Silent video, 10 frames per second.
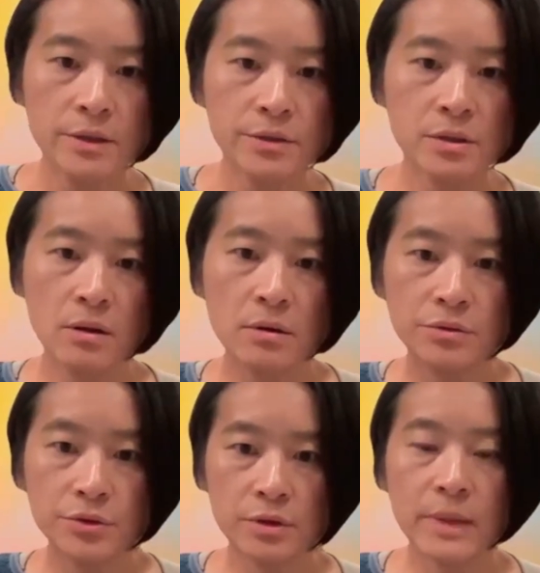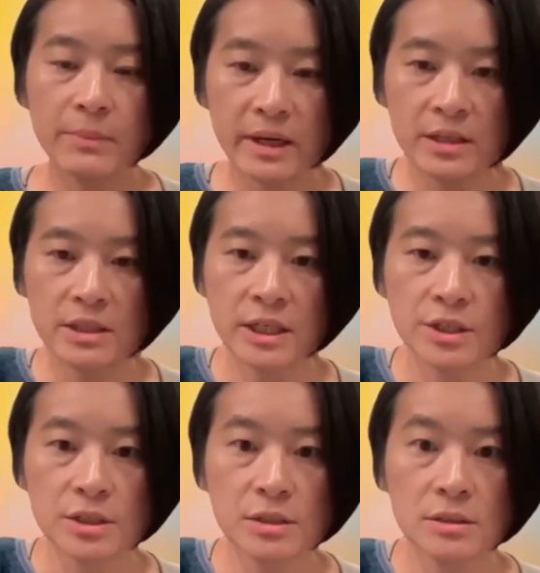So during my
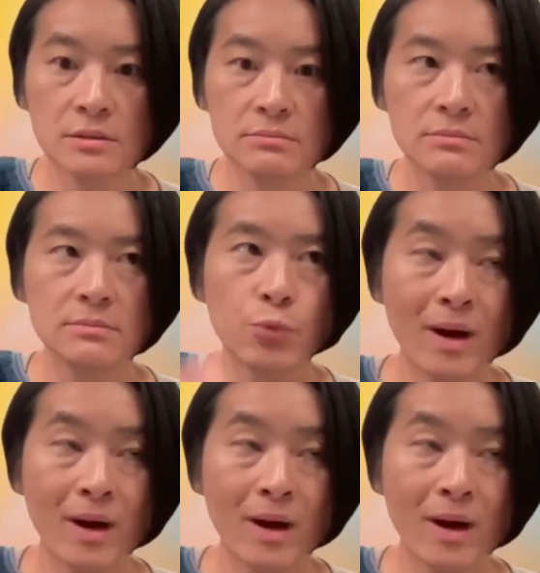meditation,